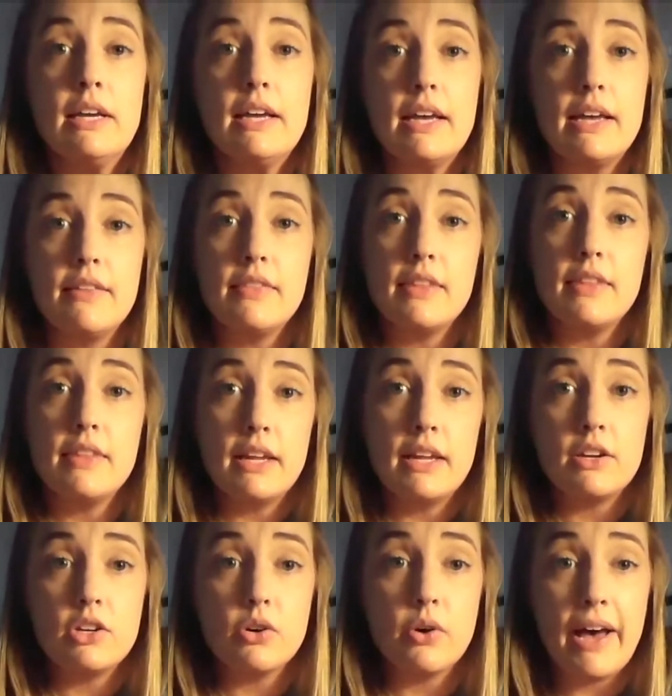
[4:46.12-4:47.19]
And
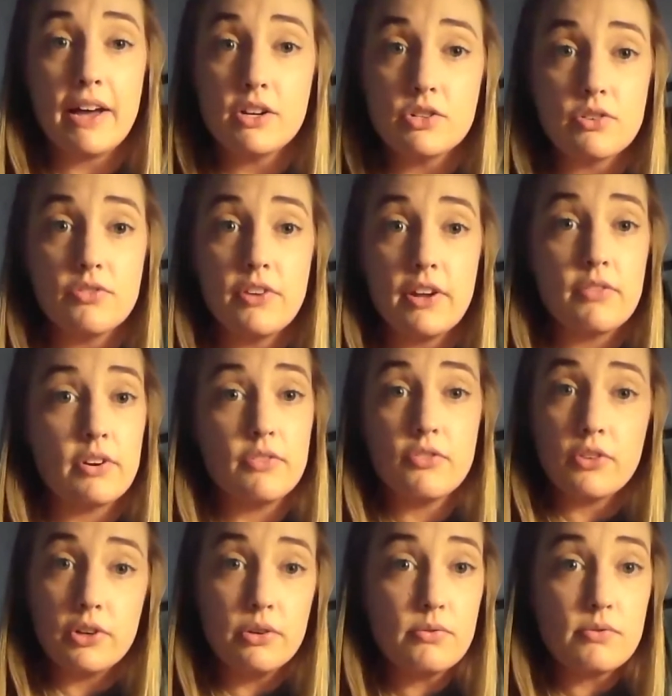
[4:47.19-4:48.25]
then you'll add your favorite
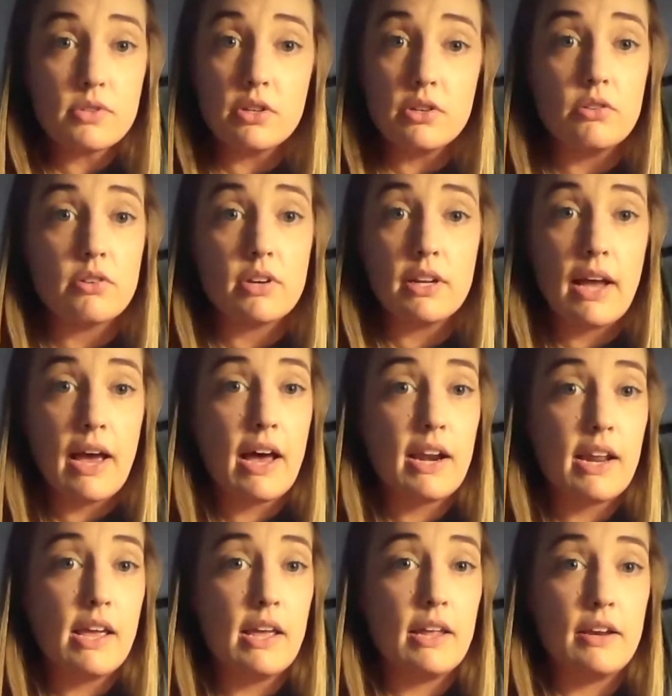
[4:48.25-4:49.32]
fruit. So you can add
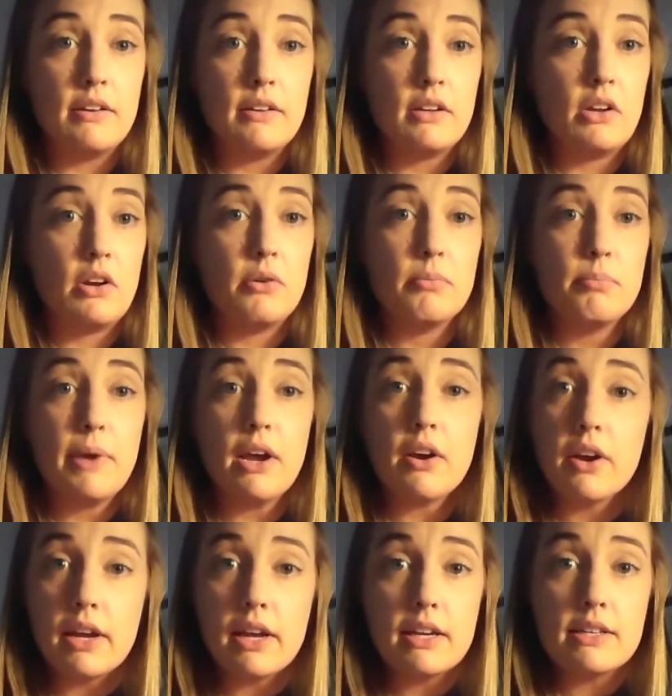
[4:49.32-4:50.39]
in,
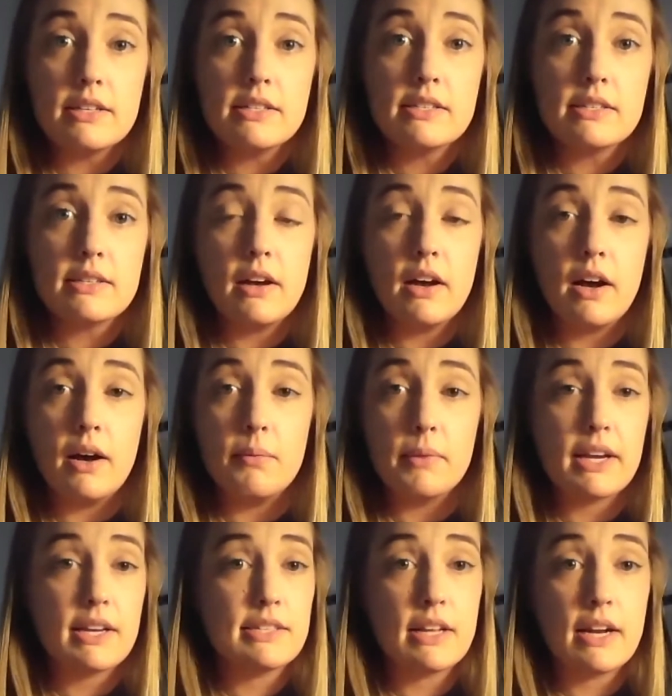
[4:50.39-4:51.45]
berries. Like
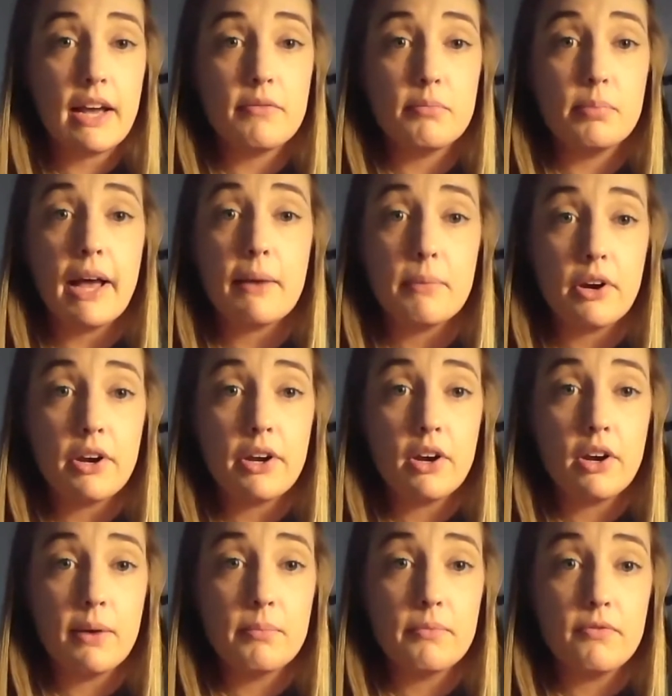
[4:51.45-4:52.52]
I said, I have blackberry
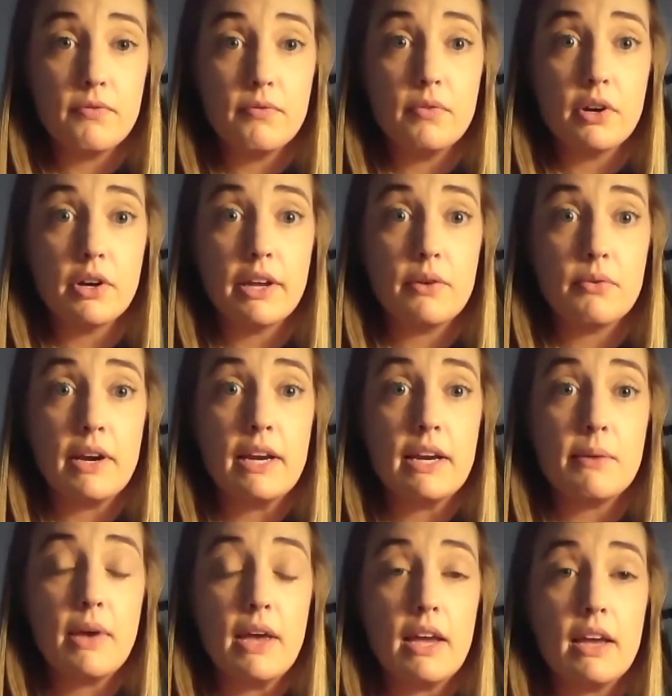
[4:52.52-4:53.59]
here I'm getting ready to
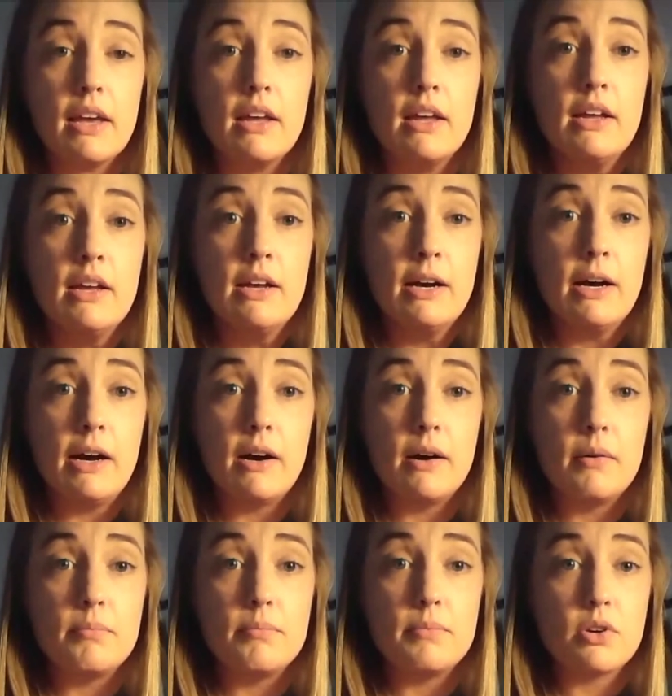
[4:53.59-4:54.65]
make.
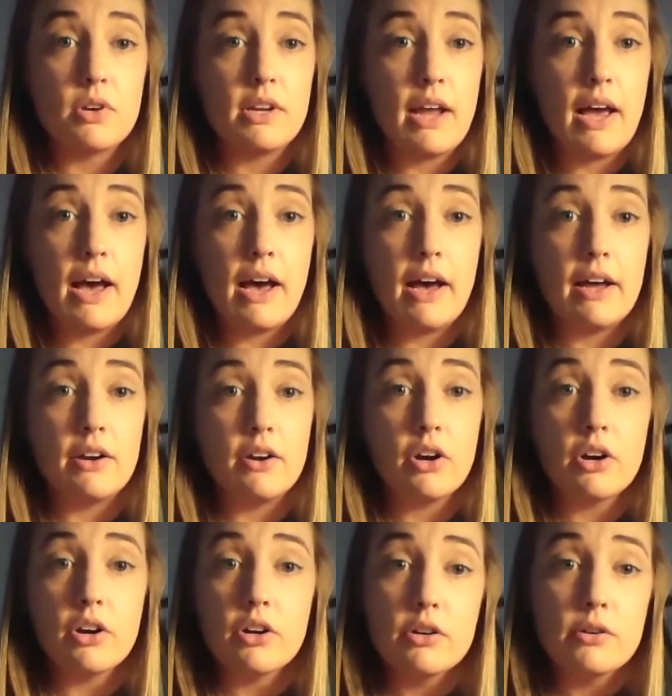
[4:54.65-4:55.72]
You can add
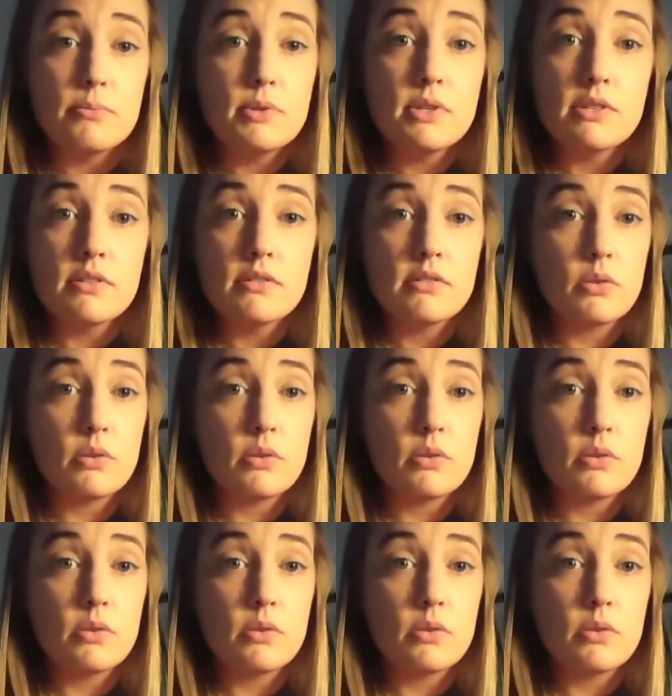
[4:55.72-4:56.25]
herbs.